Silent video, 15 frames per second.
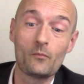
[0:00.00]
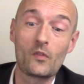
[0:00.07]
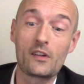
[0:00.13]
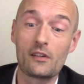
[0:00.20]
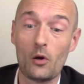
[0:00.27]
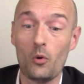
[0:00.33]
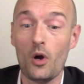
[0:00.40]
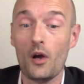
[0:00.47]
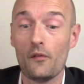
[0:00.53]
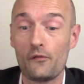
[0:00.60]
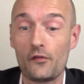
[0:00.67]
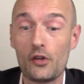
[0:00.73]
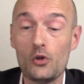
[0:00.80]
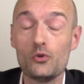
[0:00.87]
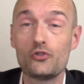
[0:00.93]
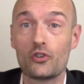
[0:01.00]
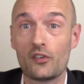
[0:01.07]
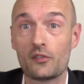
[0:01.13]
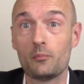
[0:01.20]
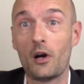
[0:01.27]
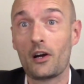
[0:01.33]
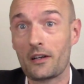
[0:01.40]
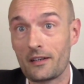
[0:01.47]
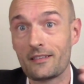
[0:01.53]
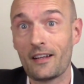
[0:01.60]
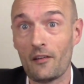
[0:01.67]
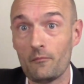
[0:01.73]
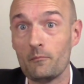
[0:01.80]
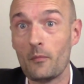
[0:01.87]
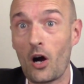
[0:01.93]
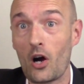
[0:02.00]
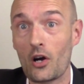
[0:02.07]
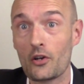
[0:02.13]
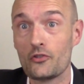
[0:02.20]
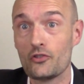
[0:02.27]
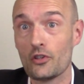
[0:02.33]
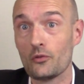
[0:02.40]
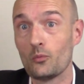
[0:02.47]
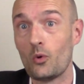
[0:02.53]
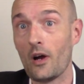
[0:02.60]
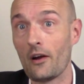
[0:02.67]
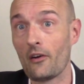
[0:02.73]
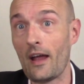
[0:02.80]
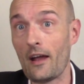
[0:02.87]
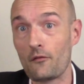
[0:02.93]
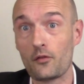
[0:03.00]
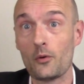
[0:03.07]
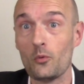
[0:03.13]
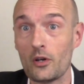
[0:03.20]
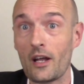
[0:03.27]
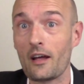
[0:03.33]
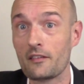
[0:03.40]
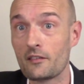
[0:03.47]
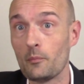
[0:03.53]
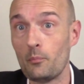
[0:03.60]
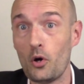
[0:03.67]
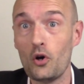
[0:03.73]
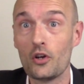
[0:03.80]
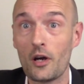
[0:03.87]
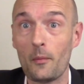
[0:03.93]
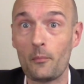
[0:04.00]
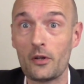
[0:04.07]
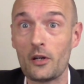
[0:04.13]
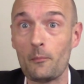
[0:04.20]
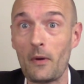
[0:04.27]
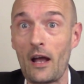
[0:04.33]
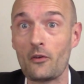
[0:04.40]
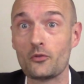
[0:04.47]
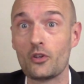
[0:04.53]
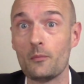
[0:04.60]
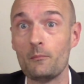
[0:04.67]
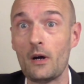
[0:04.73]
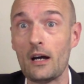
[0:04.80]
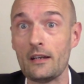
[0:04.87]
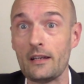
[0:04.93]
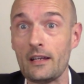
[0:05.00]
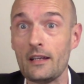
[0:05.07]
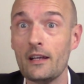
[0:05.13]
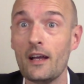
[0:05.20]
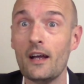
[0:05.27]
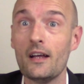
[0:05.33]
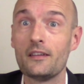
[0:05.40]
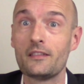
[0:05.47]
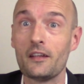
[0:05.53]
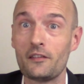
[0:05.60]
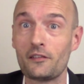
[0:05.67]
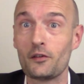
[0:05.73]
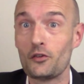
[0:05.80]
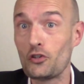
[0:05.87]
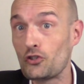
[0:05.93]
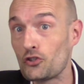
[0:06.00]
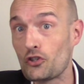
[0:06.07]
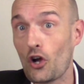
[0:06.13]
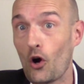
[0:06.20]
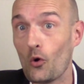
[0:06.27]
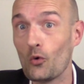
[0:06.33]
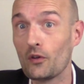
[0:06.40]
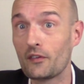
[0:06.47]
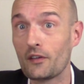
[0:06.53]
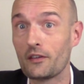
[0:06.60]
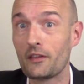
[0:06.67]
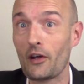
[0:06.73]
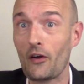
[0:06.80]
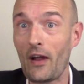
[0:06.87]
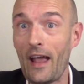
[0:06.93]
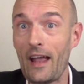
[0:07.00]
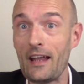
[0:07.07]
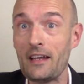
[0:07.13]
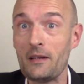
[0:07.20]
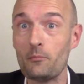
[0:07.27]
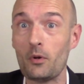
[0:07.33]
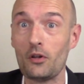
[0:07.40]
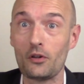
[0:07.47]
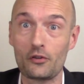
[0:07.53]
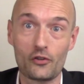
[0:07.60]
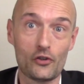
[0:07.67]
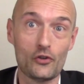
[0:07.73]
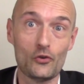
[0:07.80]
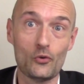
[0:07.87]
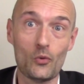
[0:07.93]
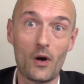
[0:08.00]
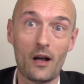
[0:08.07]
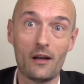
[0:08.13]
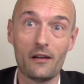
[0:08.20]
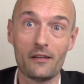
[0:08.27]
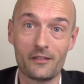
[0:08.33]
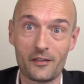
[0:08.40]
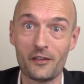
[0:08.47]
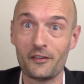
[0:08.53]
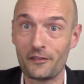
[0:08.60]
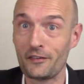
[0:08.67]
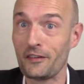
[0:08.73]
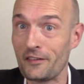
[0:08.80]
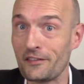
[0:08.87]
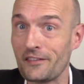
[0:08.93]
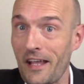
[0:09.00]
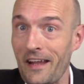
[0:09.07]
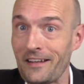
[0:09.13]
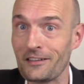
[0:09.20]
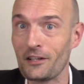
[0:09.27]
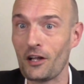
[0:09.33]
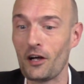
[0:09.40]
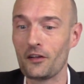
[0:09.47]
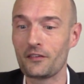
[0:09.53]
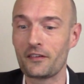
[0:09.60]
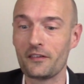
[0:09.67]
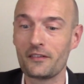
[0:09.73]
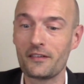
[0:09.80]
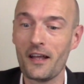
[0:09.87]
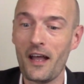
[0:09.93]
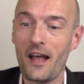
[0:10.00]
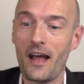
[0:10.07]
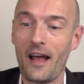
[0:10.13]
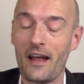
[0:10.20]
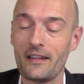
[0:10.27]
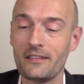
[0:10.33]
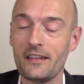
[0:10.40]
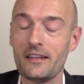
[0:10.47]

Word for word: So futures markets have margin where everyone has to put up an amount of money that sort of shows that they're able to sustain losses, and